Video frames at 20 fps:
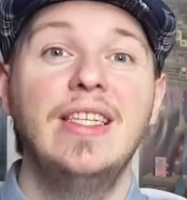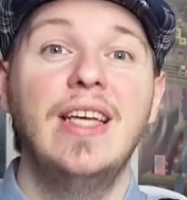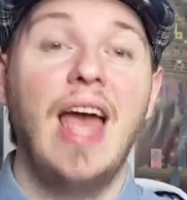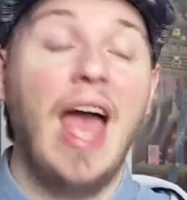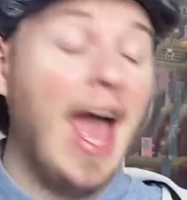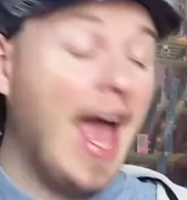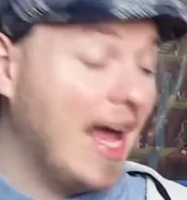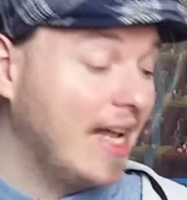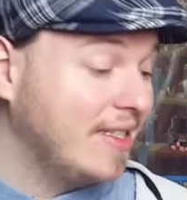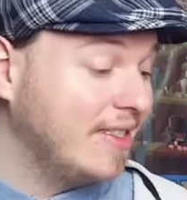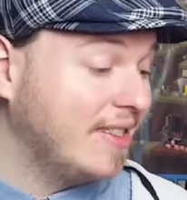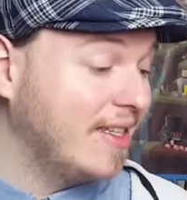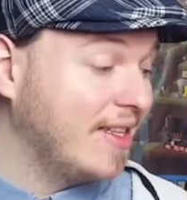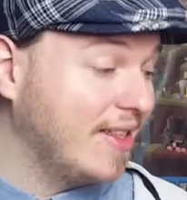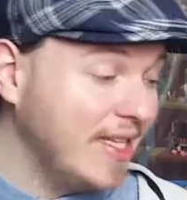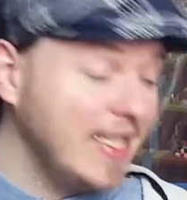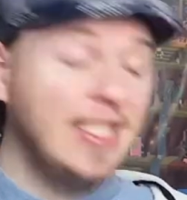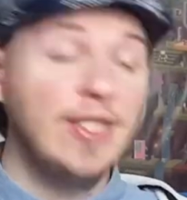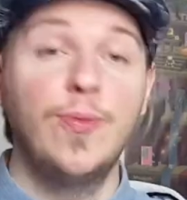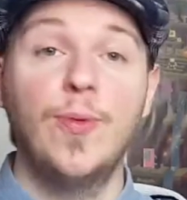And
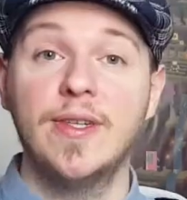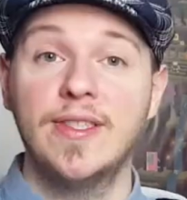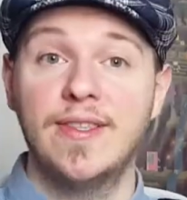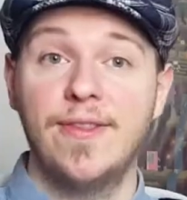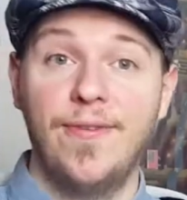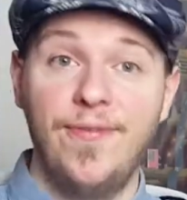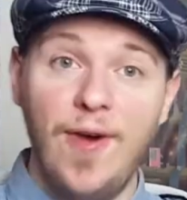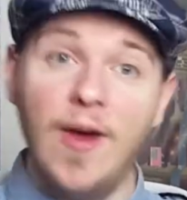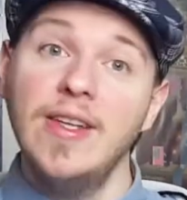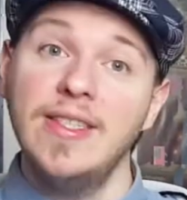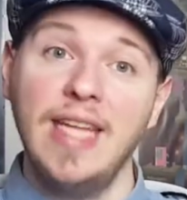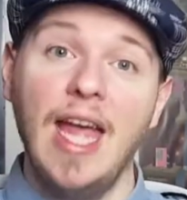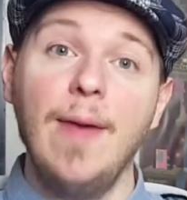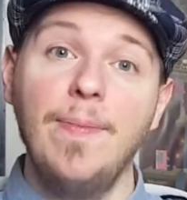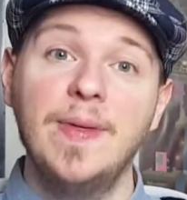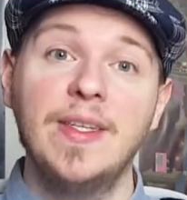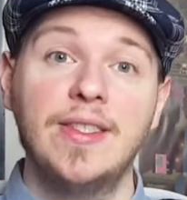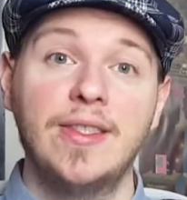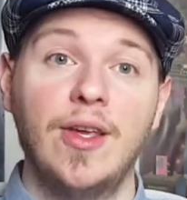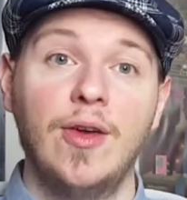this was the first
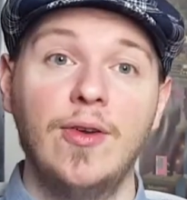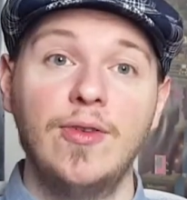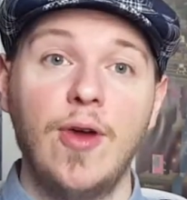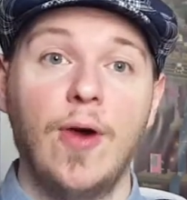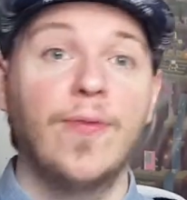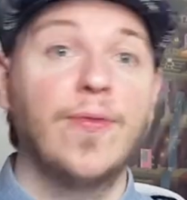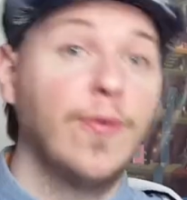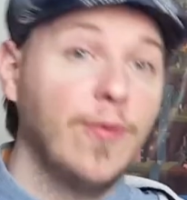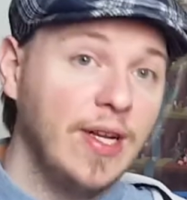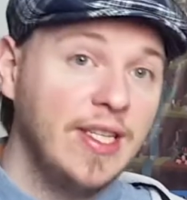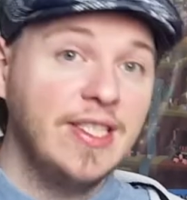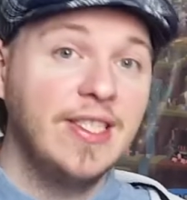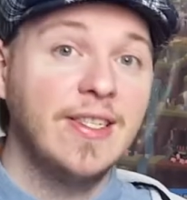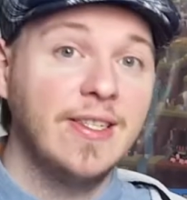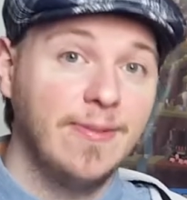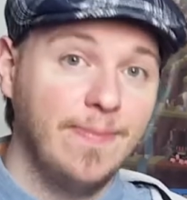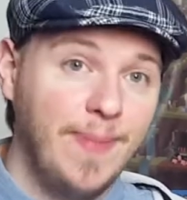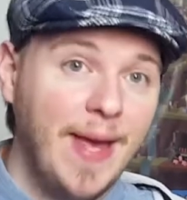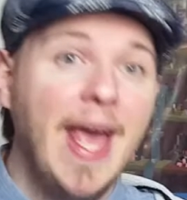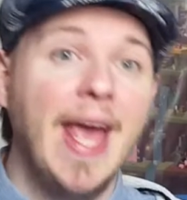episode of Kritzel
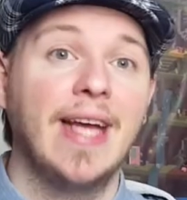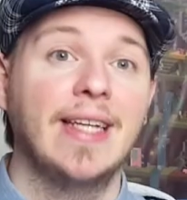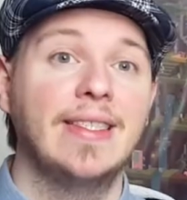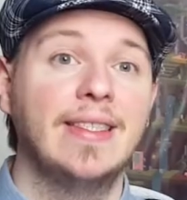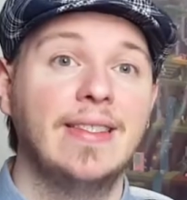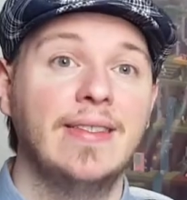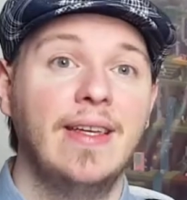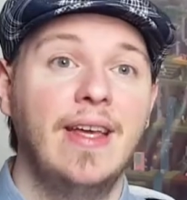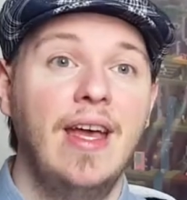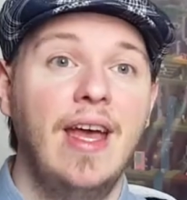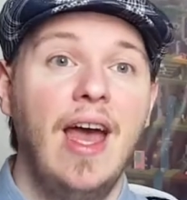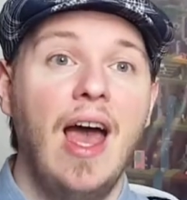Compares.